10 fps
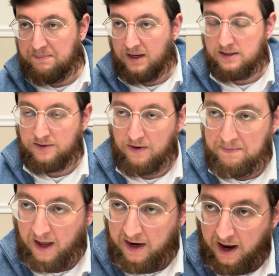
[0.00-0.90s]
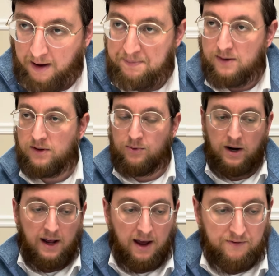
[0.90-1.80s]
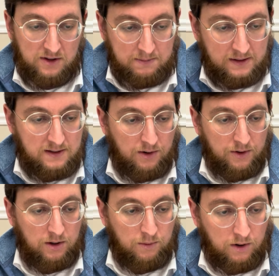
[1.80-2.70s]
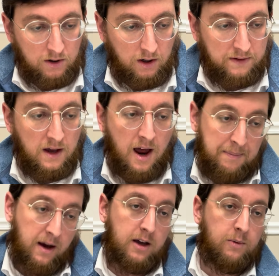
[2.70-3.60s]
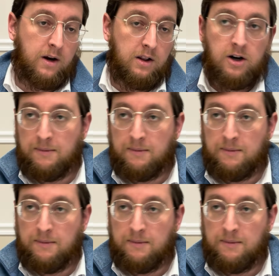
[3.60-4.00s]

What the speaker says: Because if I'm not happy with what I have in the material world, I'm not going to want to learn.